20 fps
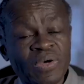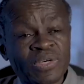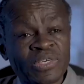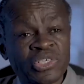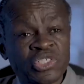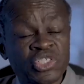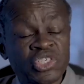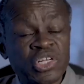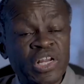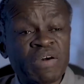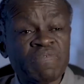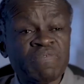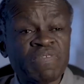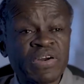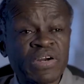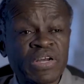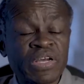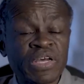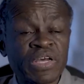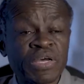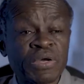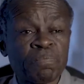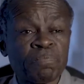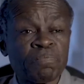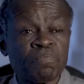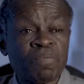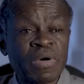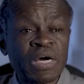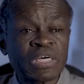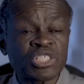Slavery
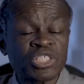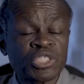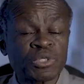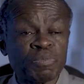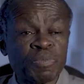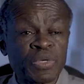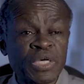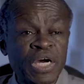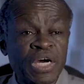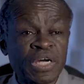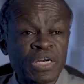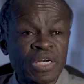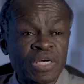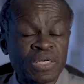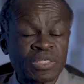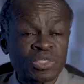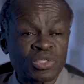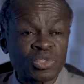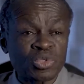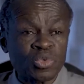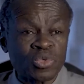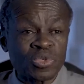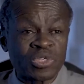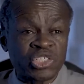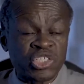must be understood.